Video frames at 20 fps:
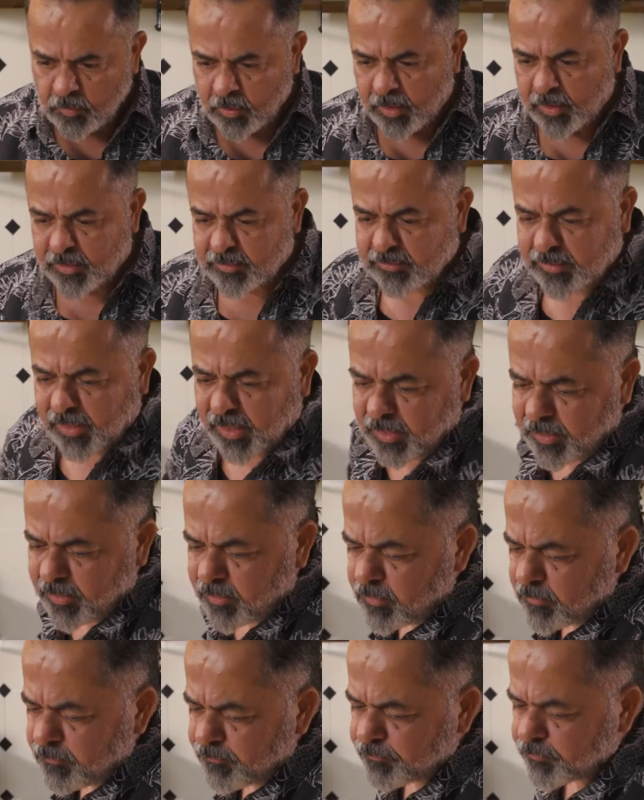And
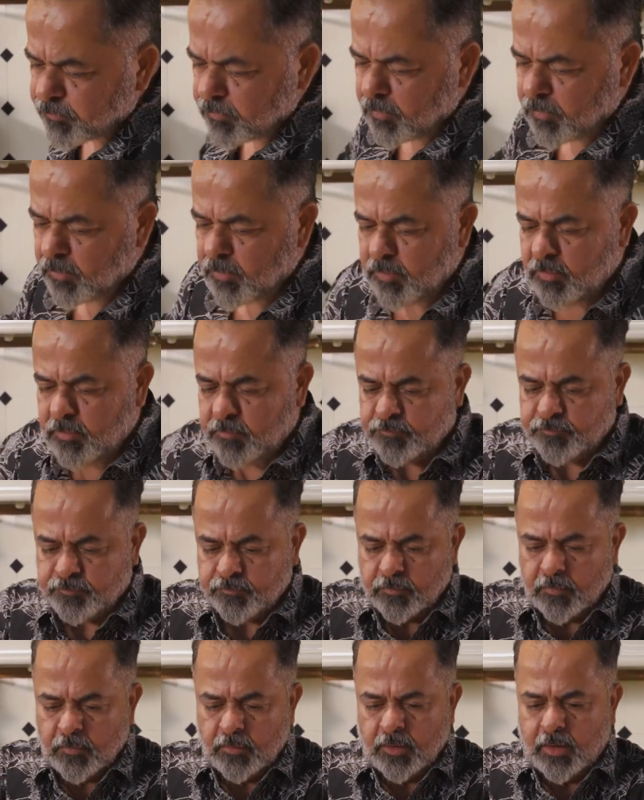then
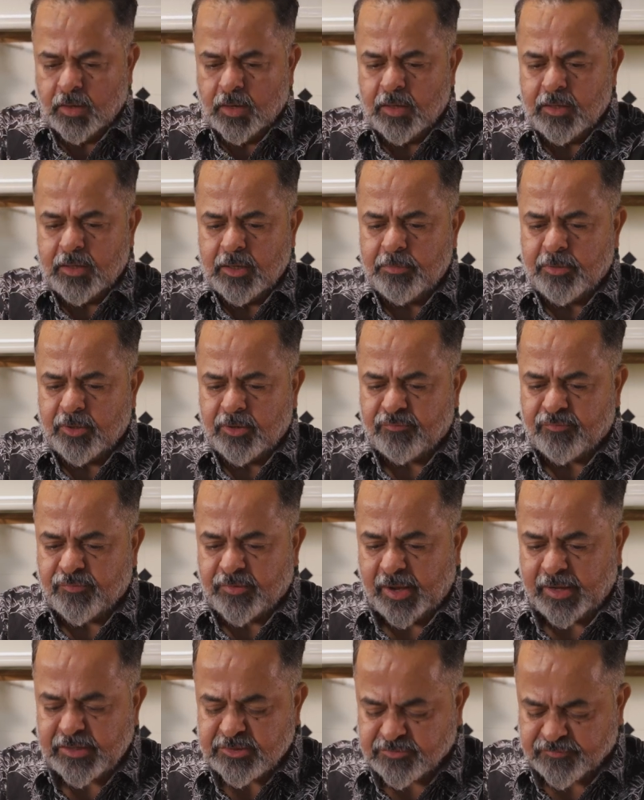a little bit of
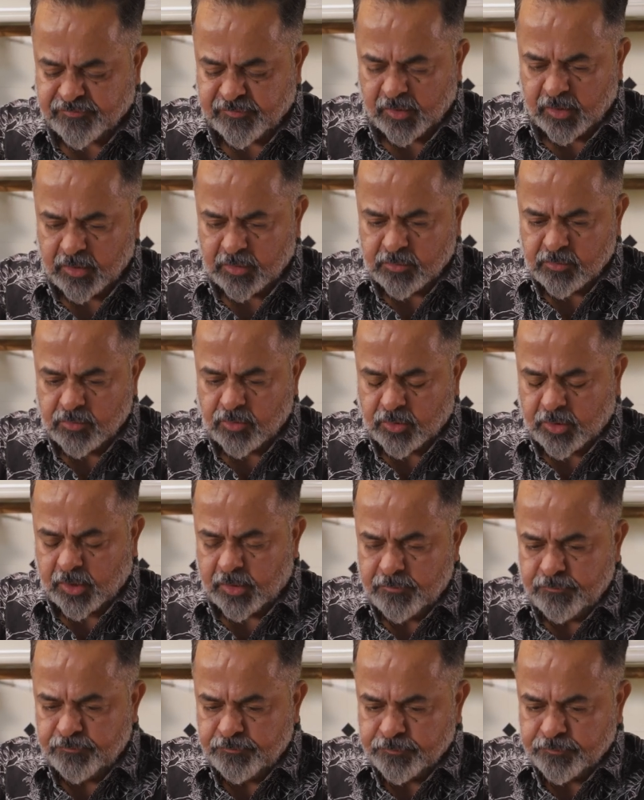rice flour, okay?